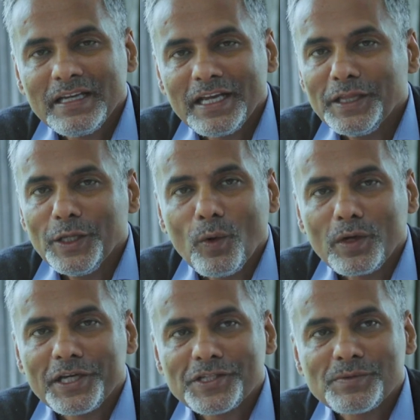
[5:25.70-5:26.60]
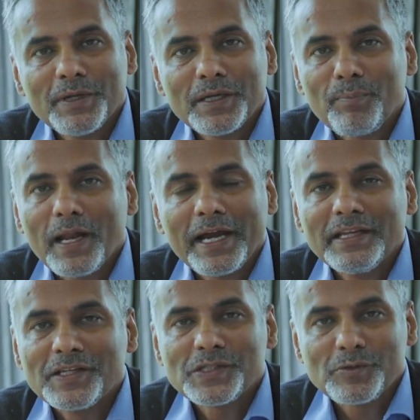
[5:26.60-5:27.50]
in the Old Testament
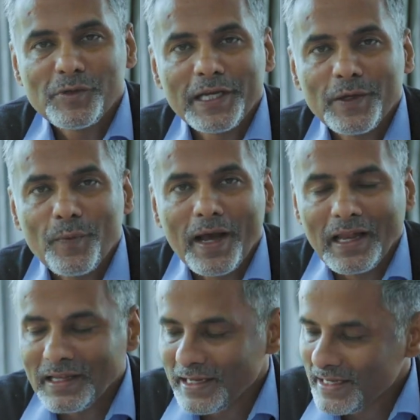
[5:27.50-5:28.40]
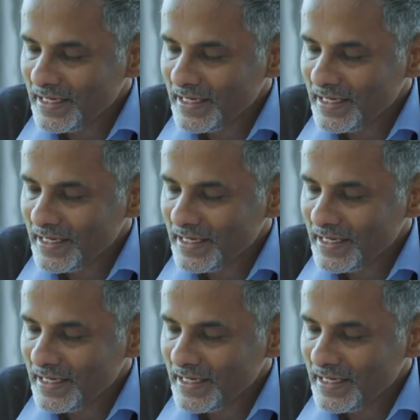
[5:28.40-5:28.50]
applied this really well.